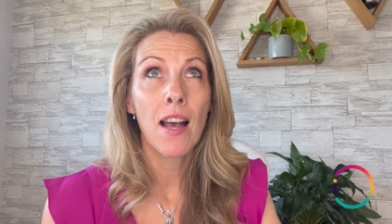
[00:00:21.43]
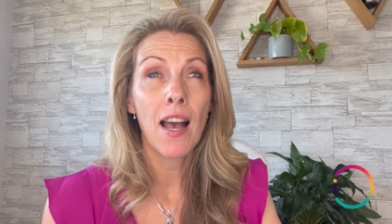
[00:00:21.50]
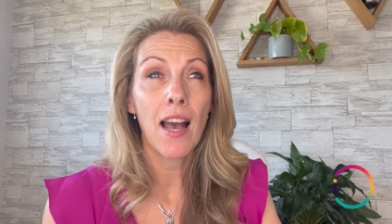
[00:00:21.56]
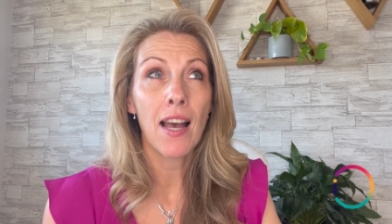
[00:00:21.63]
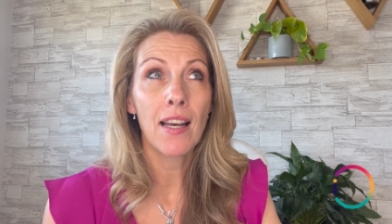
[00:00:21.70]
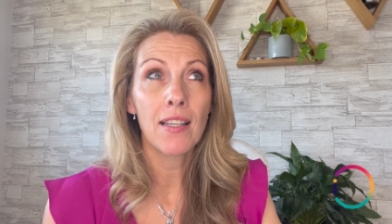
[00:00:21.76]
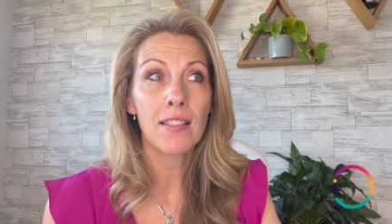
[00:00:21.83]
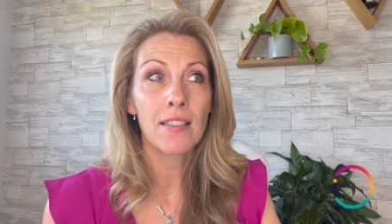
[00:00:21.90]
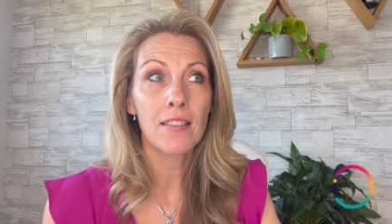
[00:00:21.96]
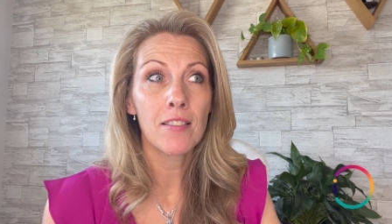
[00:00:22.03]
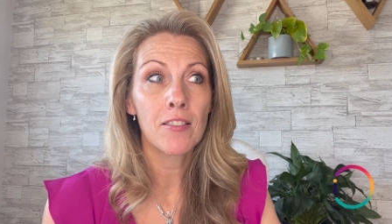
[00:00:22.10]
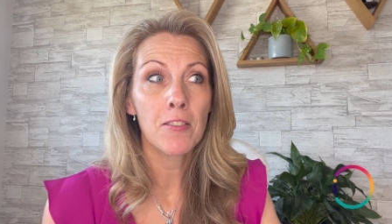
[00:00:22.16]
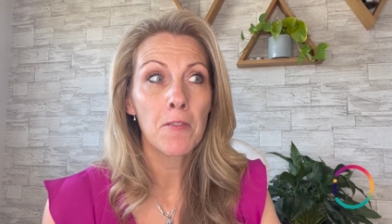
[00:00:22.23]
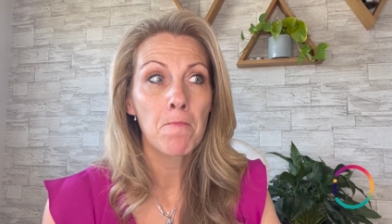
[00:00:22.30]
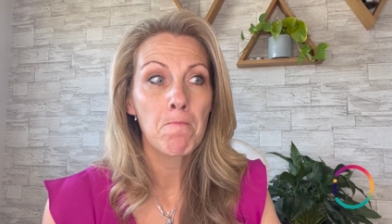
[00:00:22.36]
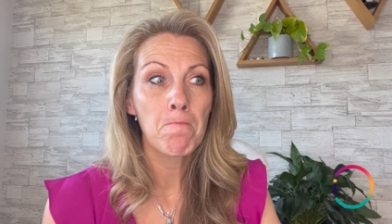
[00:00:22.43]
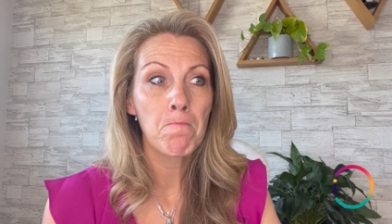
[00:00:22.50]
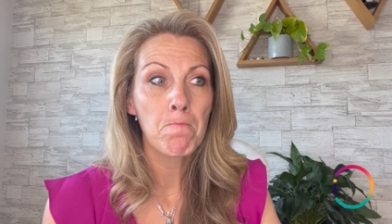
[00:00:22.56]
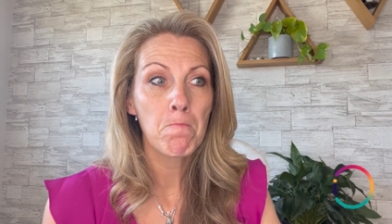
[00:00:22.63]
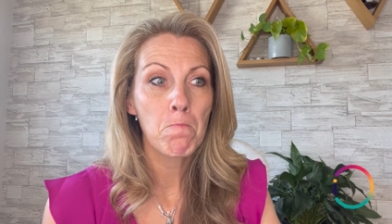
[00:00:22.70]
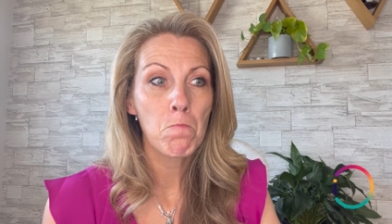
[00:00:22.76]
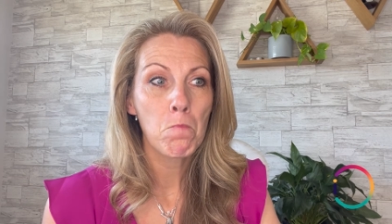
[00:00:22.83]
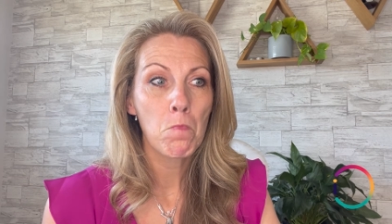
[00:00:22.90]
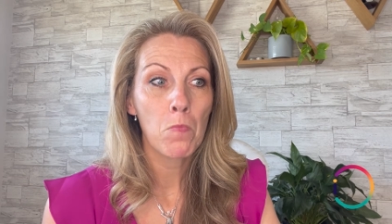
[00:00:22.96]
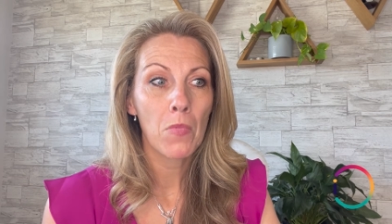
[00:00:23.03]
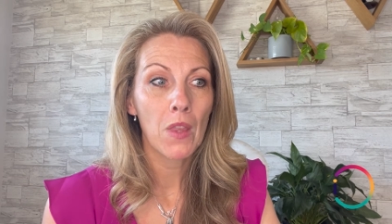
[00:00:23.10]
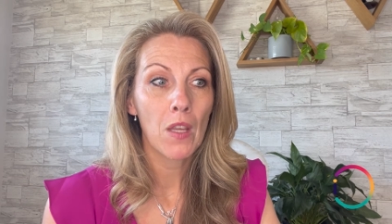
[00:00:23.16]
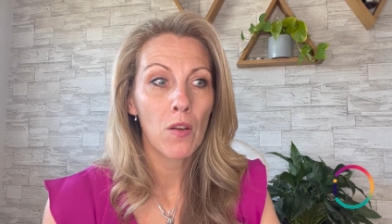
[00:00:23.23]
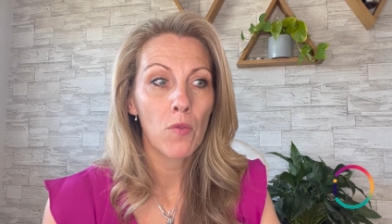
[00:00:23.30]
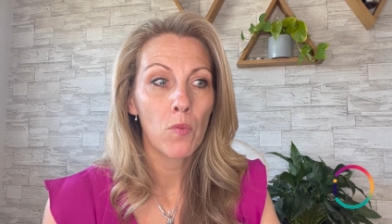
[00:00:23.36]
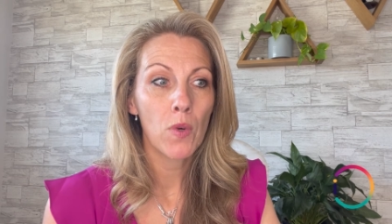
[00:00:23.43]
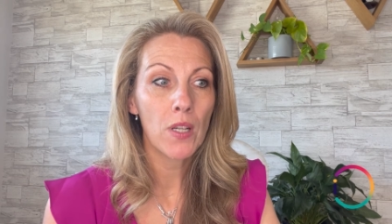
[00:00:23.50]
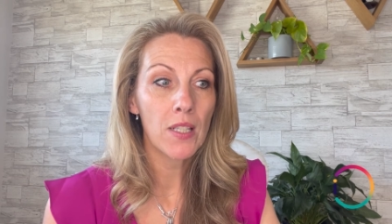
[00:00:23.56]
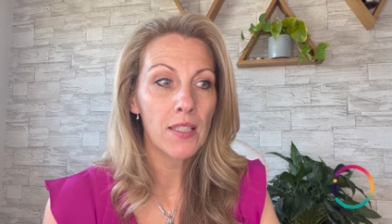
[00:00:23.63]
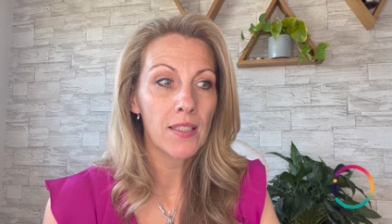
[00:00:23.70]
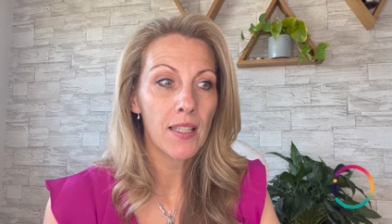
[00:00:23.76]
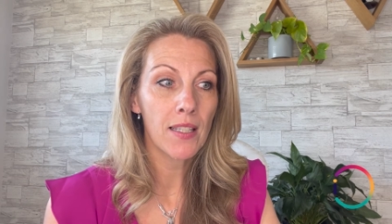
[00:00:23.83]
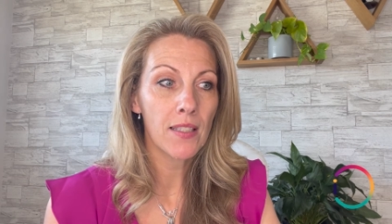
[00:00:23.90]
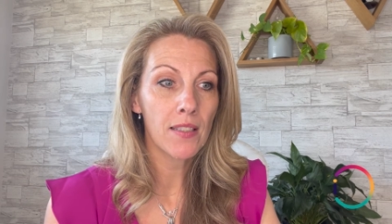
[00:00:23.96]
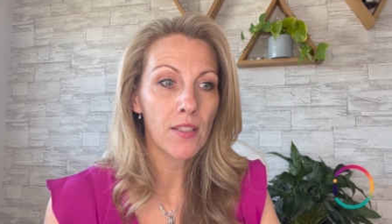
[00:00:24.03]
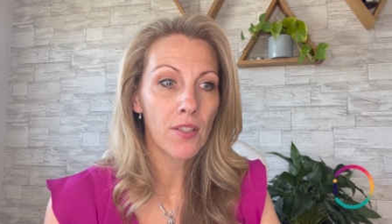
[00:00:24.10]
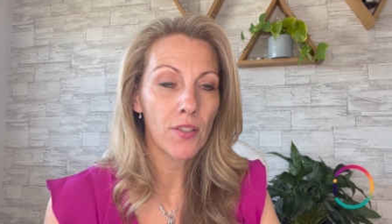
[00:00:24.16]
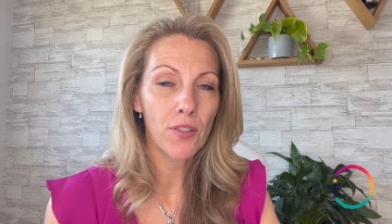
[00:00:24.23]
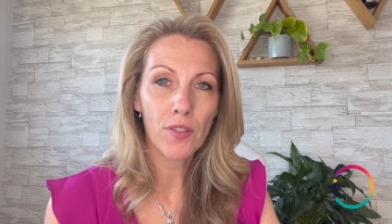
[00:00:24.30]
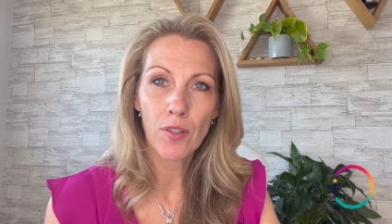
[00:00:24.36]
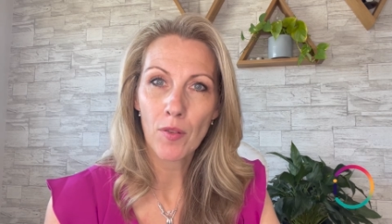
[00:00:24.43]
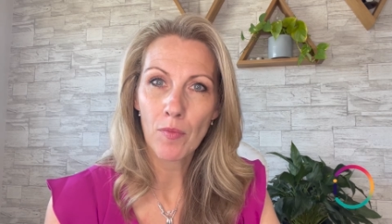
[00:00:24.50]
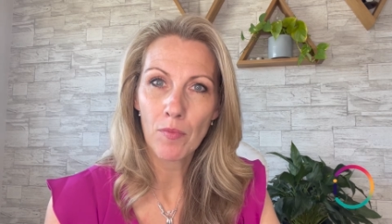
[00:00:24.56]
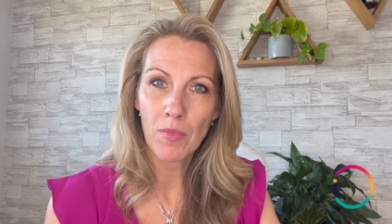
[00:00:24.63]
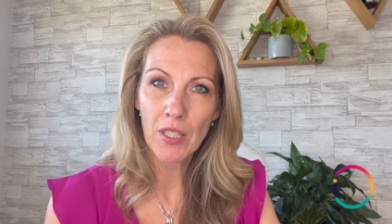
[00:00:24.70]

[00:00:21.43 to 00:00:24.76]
And when I said to them,